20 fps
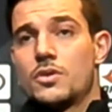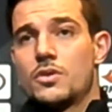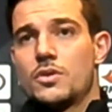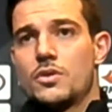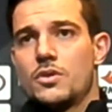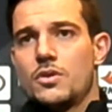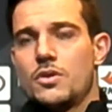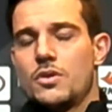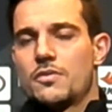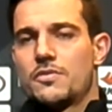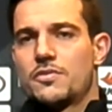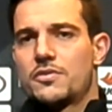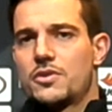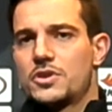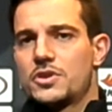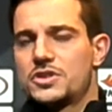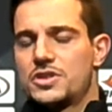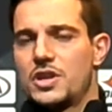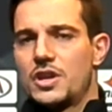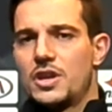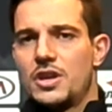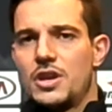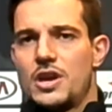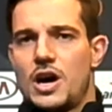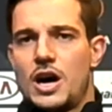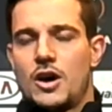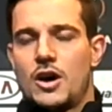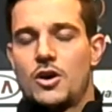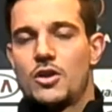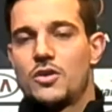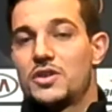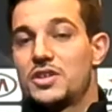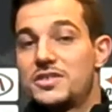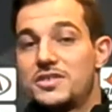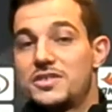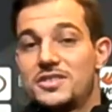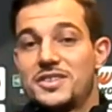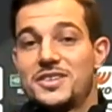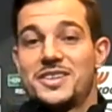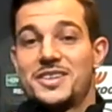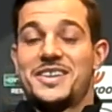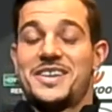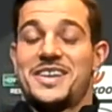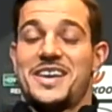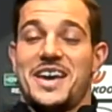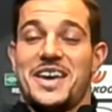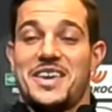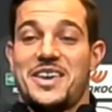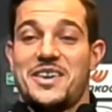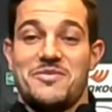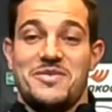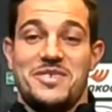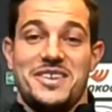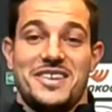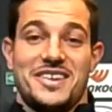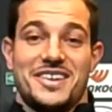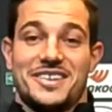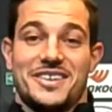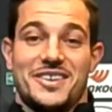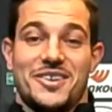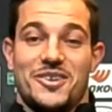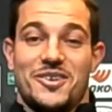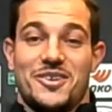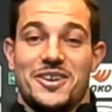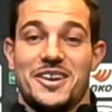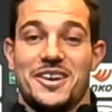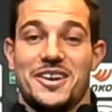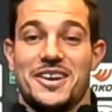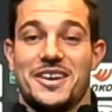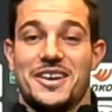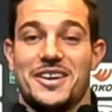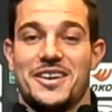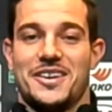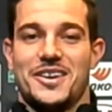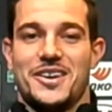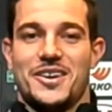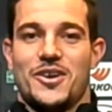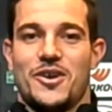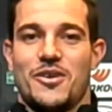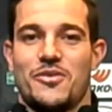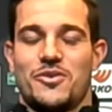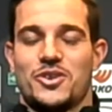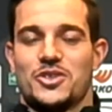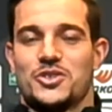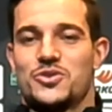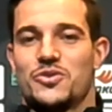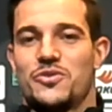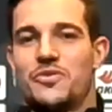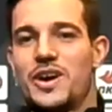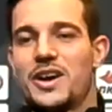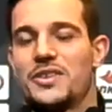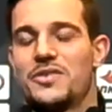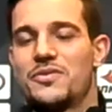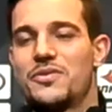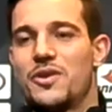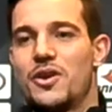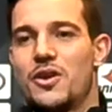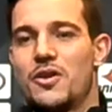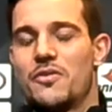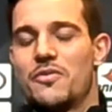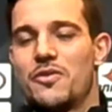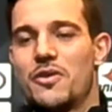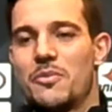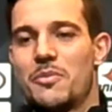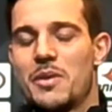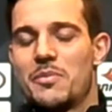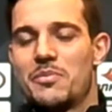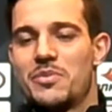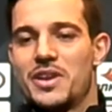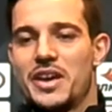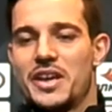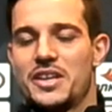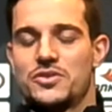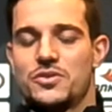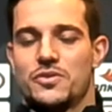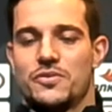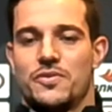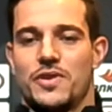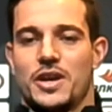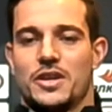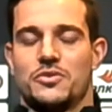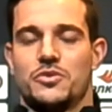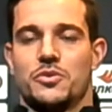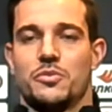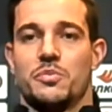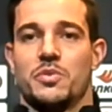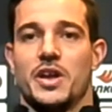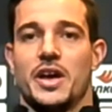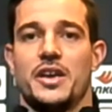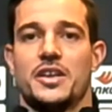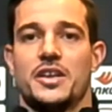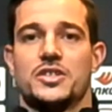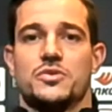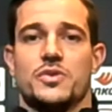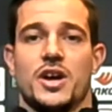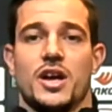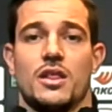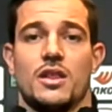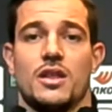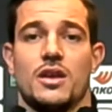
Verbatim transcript: Oh, of course, I came here, of course, to fight for my place, to play as well.